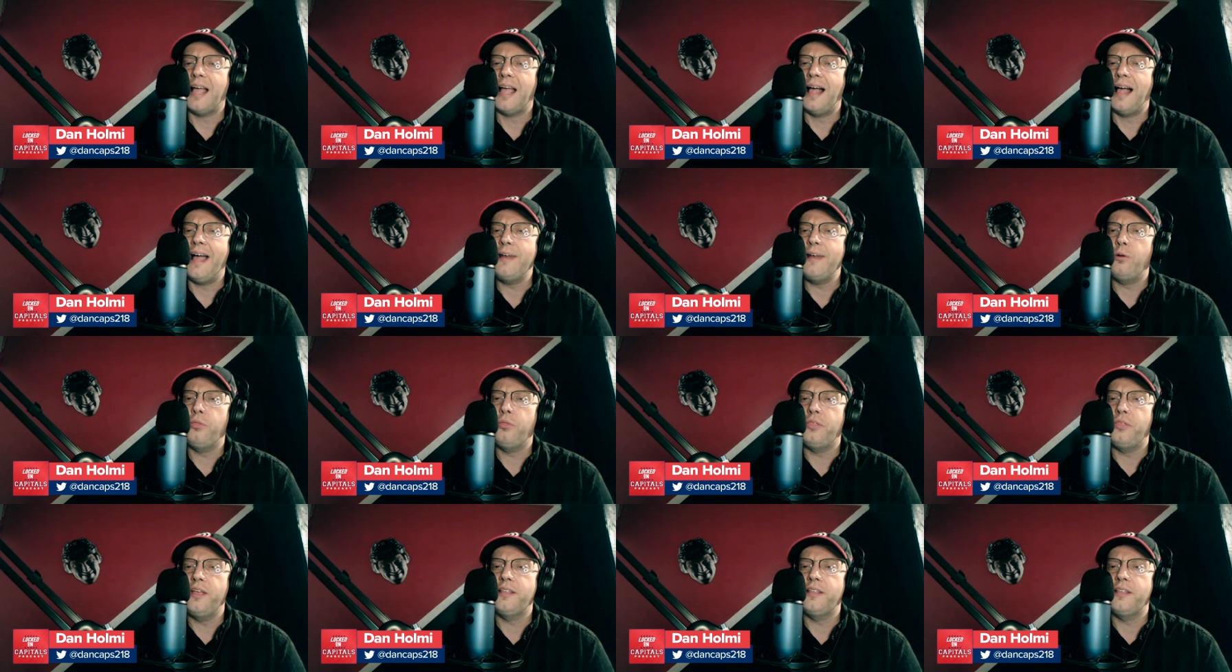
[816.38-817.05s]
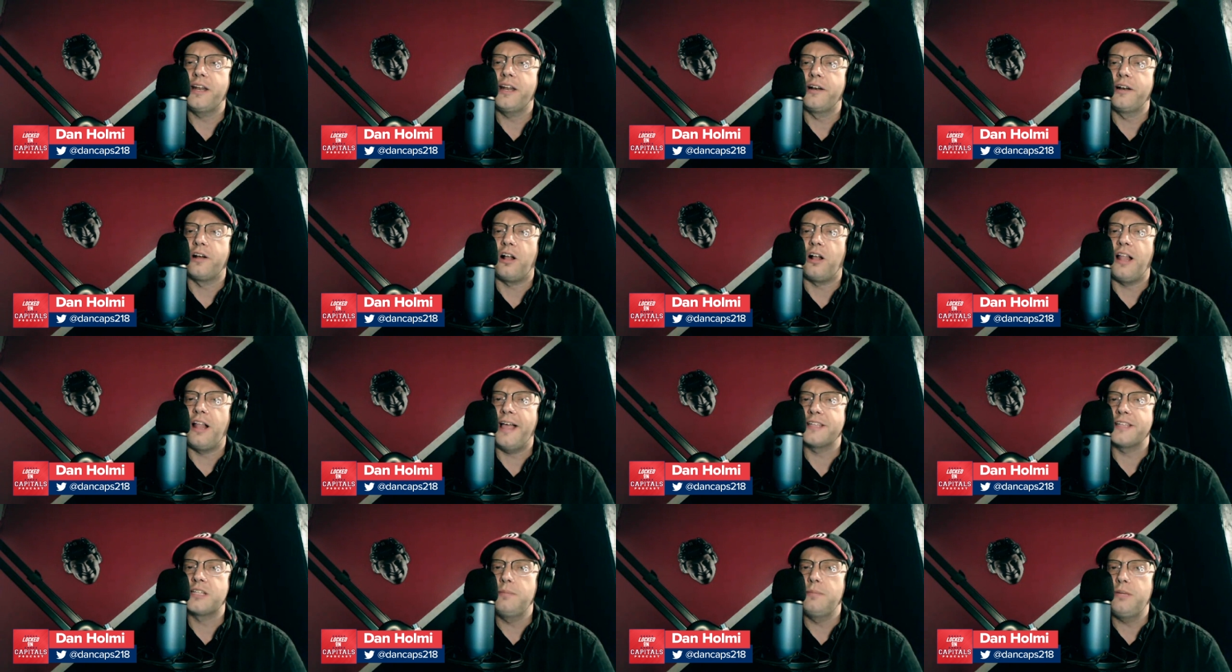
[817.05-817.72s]
I don't think that it all
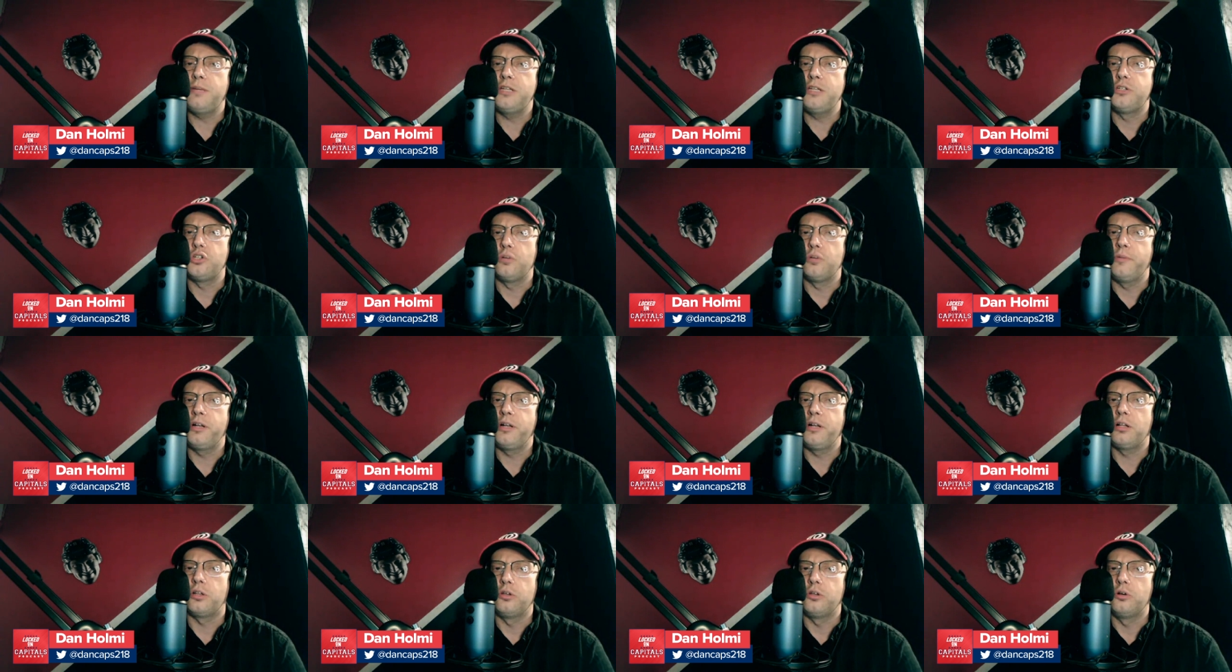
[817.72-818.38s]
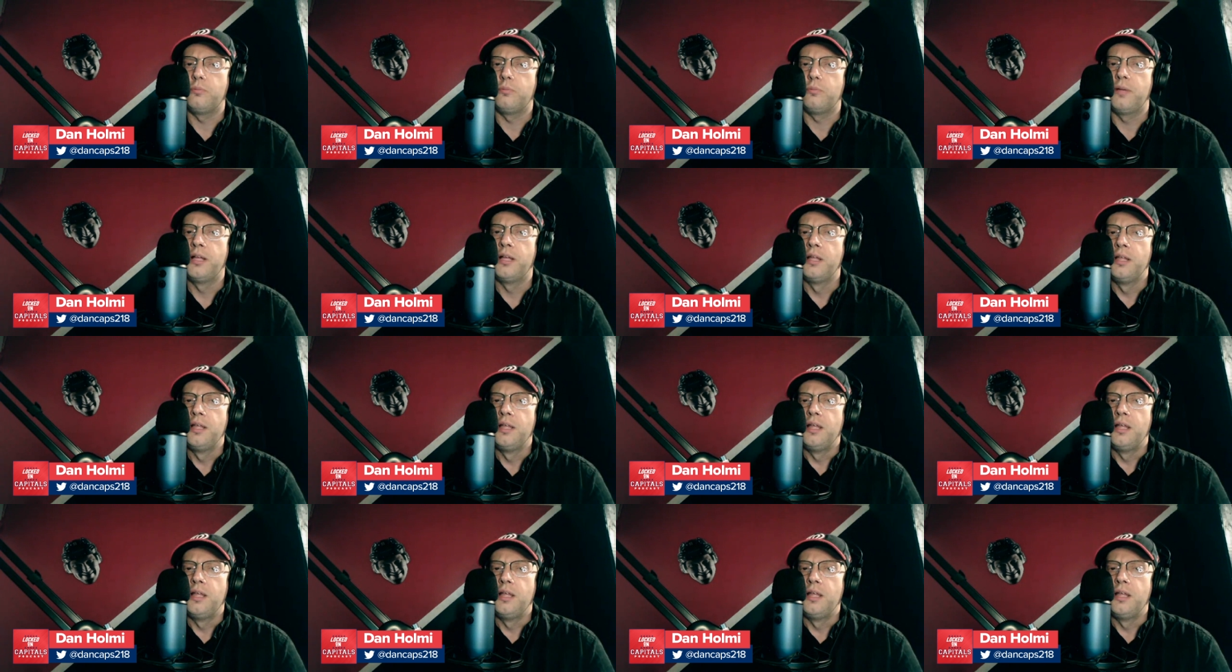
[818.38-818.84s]
has to be doom and gloom.